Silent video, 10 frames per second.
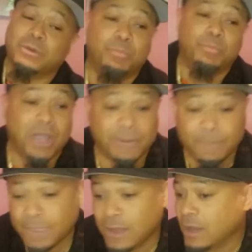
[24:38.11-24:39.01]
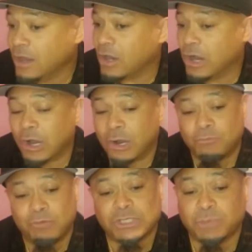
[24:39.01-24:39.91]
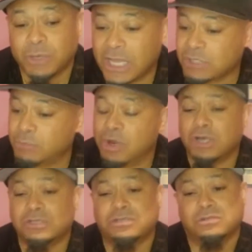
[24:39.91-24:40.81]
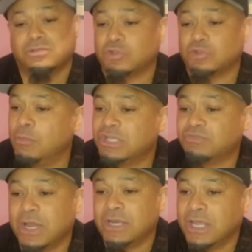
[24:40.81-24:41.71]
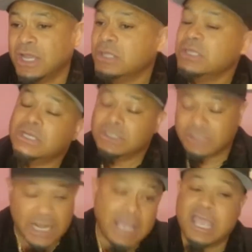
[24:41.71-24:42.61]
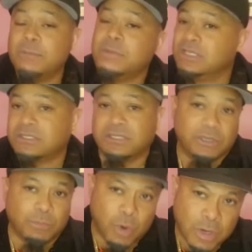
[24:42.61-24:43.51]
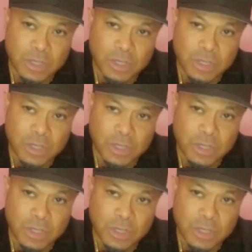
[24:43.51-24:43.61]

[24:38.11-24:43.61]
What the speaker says: But Richmond has emerged so much right now that I am in the city more.